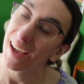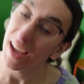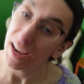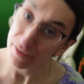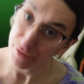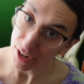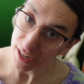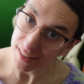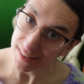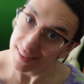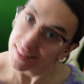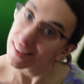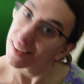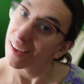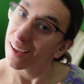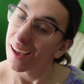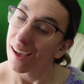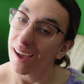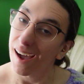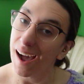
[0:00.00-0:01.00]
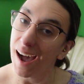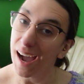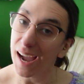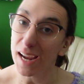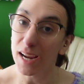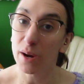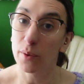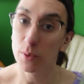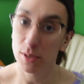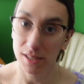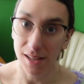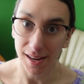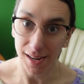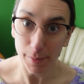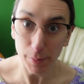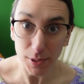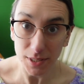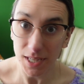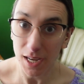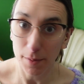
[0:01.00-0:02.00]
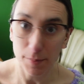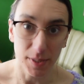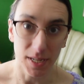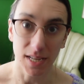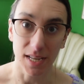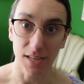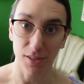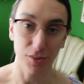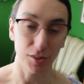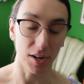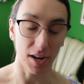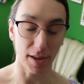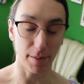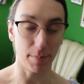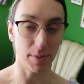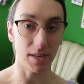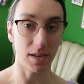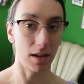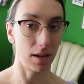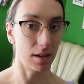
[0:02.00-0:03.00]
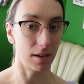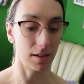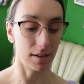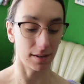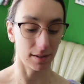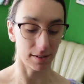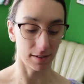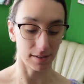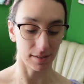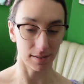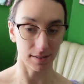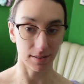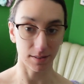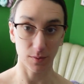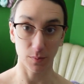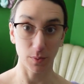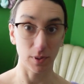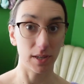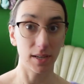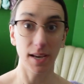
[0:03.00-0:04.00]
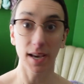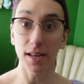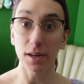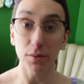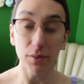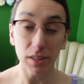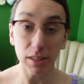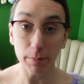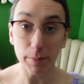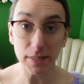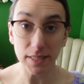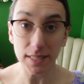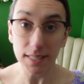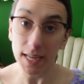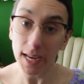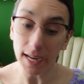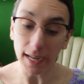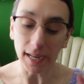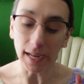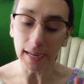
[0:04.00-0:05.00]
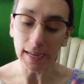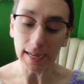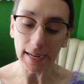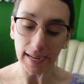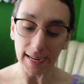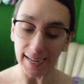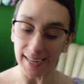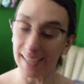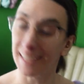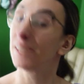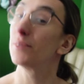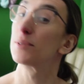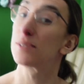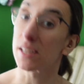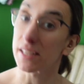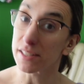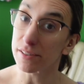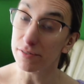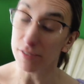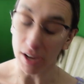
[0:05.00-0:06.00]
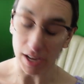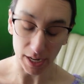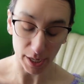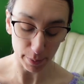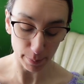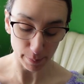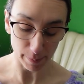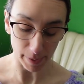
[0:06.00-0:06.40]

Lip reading: Hi friends. I was not able to update yesterday because we had a really busy day and it was lots of fun,